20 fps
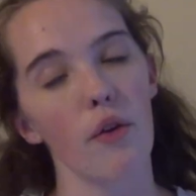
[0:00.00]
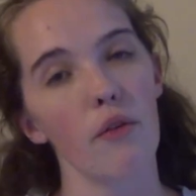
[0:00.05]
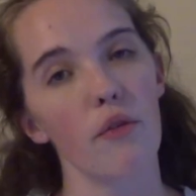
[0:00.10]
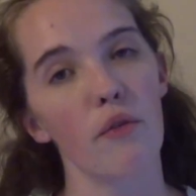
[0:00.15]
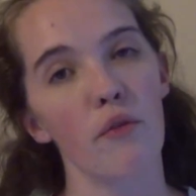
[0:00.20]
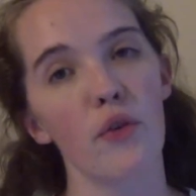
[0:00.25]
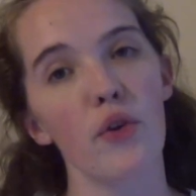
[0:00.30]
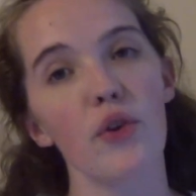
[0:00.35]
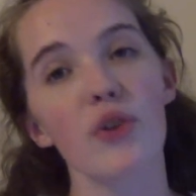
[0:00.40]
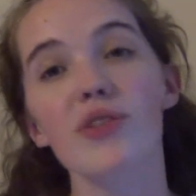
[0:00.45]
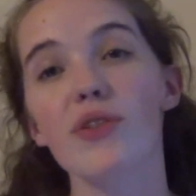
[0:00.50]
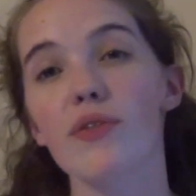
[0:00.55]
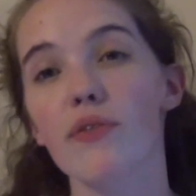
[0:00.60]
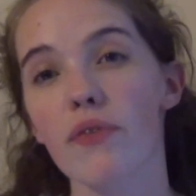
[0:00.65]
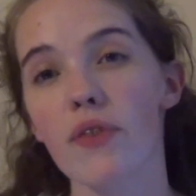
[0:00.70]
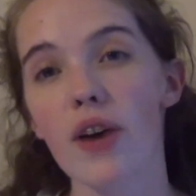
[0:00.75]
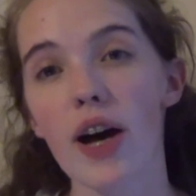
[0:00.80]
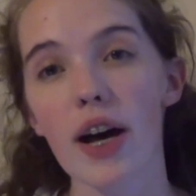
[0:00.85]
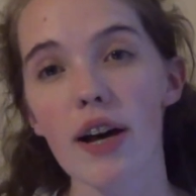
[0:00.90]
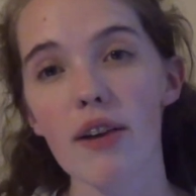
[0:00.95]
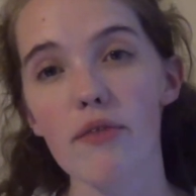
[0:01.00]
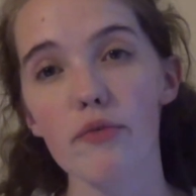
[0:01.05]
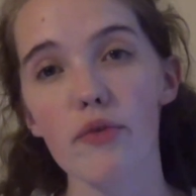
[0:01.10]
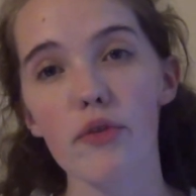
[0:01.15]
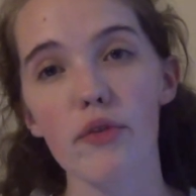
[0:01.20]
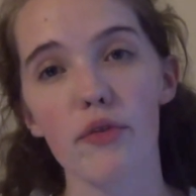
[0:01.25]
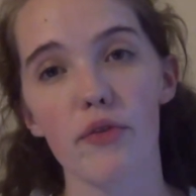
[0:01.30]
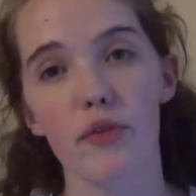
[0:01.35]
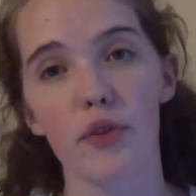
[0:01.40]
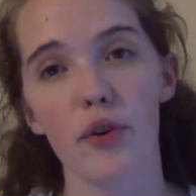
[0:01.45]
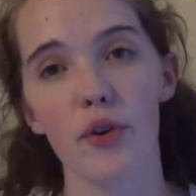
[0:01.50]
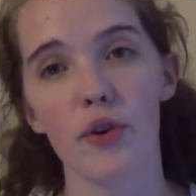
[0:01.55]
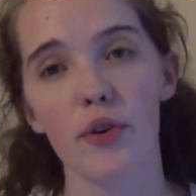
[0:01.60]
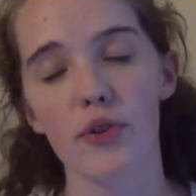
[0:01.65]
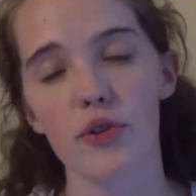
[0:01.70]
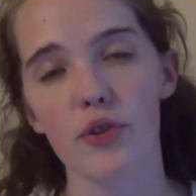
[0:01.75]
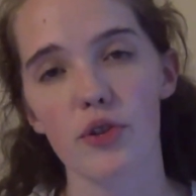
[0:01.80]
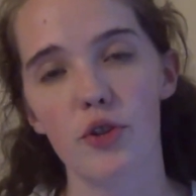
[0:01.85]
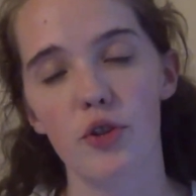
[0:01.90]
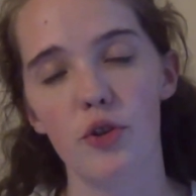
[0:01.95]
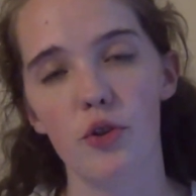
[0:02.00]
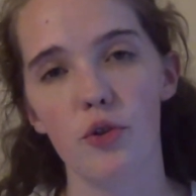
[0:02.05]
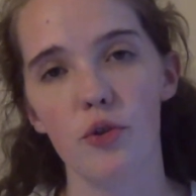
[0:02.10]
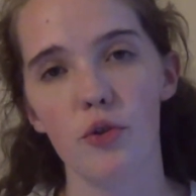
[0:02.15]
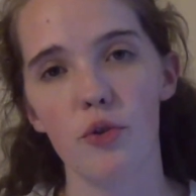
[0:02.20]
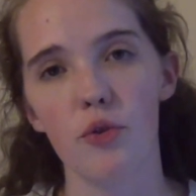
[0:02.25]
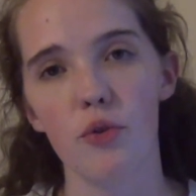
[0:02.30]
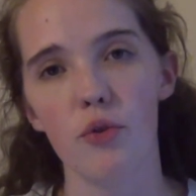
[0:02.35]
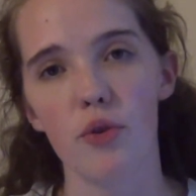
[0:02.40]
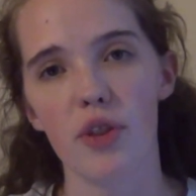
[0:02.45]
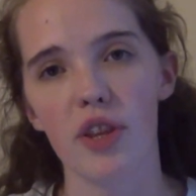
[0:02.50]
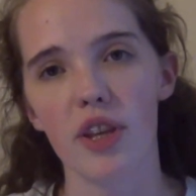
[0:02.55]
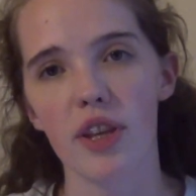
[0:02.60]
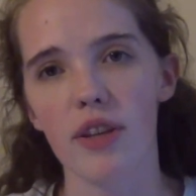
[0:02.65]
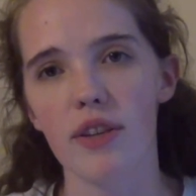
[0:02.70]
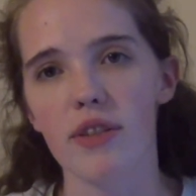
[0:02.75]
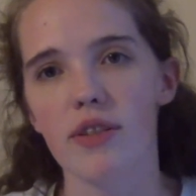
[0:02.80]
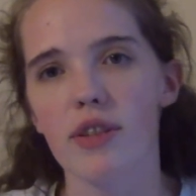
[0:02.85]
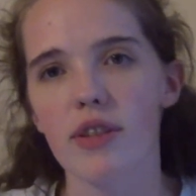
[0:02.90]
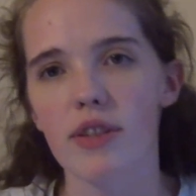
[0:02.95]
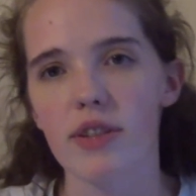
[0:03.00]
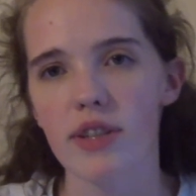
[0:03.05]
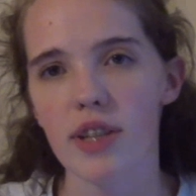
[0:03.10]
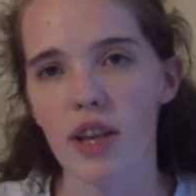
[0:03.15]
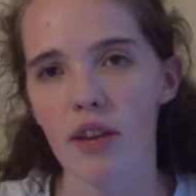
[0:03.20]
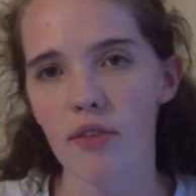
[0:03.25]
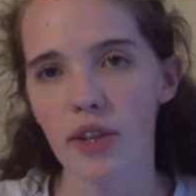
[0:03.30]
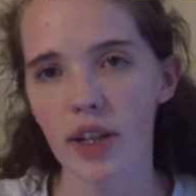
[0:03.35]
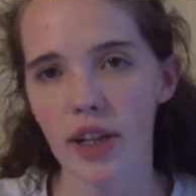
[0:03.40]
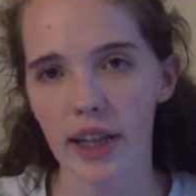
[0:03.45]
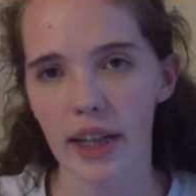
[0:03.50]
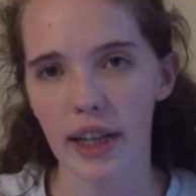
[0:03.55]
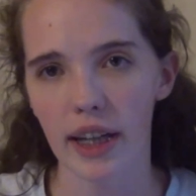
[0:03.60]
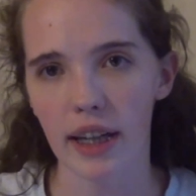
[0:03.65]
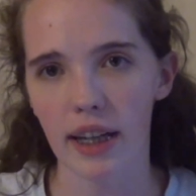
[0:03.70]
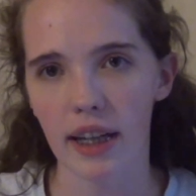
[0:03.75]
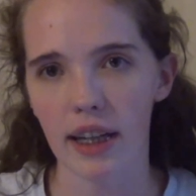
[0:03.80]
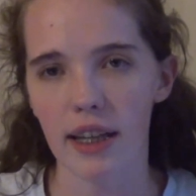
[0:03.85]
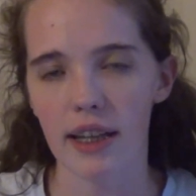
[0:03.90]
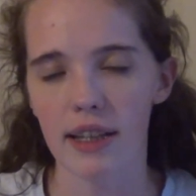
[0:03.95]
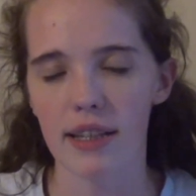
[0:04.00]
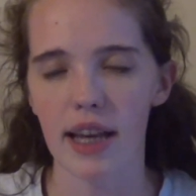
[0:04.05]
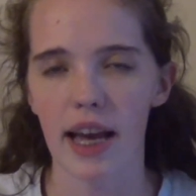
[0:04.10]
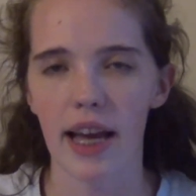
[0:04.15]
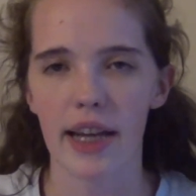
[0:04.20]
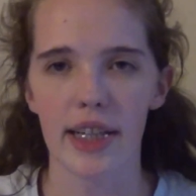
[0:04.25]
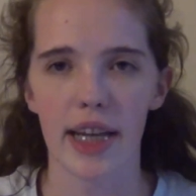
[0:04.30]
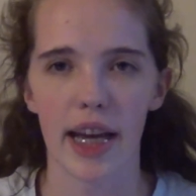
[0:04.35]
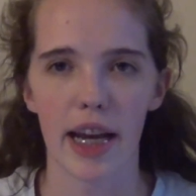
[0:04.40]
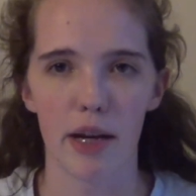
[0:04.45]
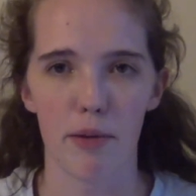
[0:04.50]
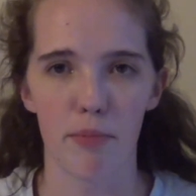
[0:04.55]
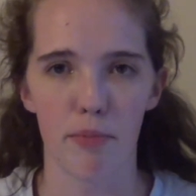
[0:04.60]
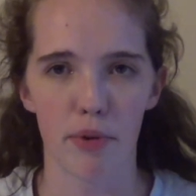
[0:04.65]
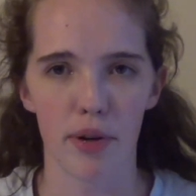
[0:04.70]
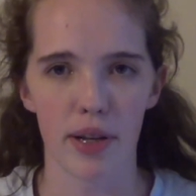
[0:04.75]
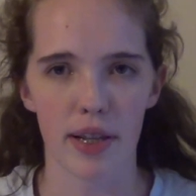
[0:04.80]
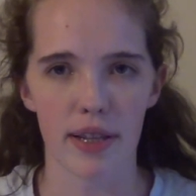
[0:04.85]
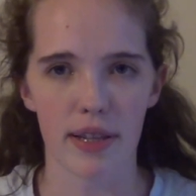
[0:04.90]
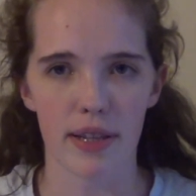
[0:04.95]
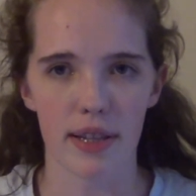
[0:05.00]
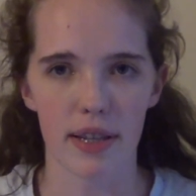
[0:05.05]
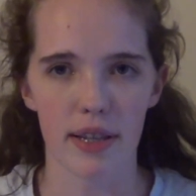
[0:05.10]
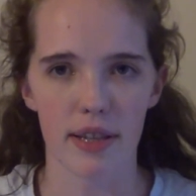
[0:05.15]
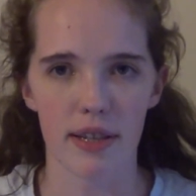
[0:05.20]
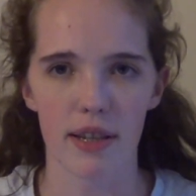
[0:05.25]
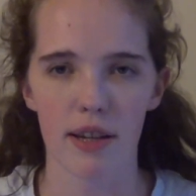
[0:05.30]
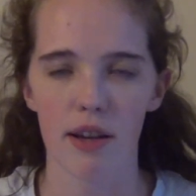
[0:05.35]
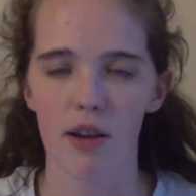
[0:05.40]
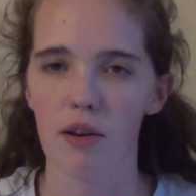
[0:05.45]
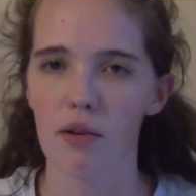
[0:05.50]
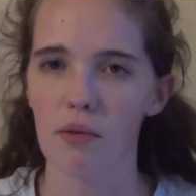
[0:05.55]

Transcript: Verse 5 refers to these seven leaders and eight princes.